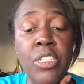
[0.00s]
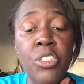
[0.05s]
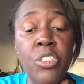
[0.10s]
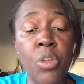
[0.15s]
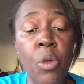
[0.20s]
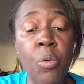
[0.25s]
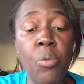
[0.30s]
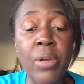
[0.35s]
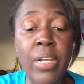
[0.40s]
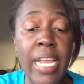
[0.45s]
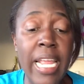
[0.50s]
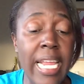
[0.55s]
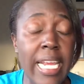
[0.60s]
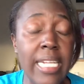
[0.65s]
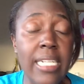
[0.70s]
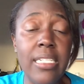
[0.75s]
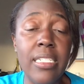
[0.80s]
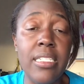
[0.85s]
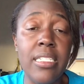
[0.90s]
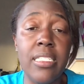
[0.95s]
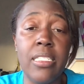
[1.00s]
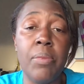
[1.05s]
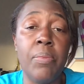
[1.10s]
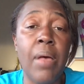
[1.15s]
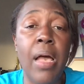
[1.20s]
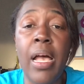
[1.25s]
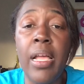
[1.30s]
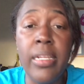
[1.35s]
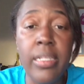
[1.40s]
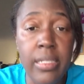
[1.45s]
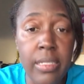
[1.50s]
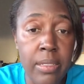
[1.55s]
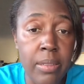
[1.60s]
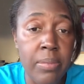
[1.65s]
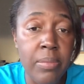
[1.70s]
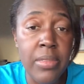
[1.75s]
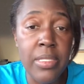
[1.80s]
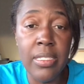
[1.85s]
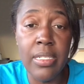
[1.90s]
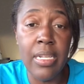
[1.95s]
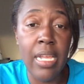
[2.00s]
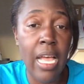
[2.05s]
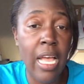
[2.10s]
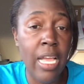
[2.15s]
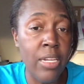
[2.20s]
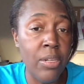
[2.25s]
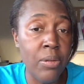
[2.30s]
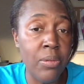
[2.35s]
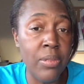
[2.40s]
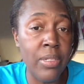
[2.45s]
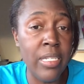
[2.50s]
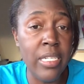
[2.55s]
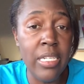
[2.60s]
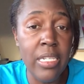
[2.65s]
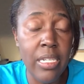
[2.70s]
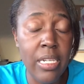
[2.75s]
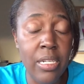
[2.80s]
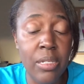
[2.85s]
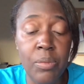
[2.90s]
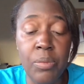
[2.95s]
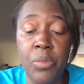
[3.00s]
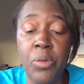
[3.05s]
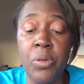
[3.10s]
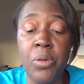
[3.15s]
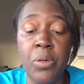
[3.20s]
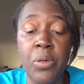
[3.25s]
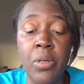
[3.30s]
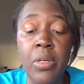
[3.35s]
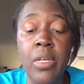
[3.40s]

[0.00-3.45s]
donate some items that I don't need anymore